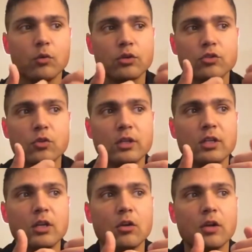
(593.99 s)

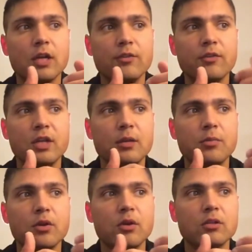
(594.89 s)
restricting her feeding
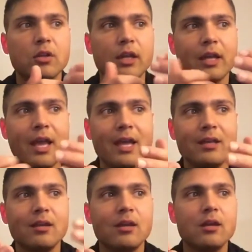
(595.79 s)
period to like
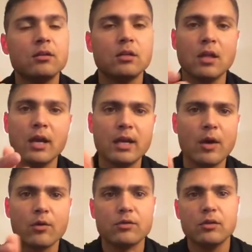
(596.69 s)
eight to nine
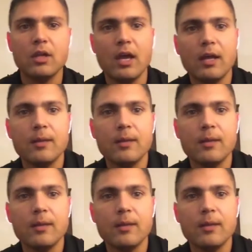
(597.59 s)
hours a day.